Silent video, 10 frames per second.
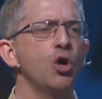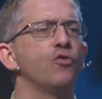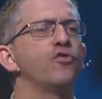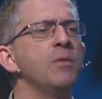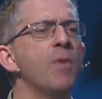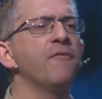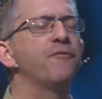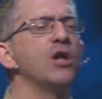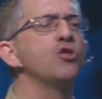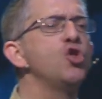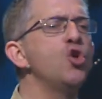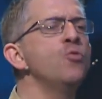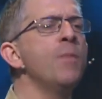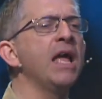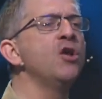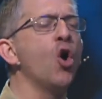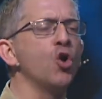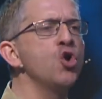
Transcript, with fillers: You see, my friends, you may not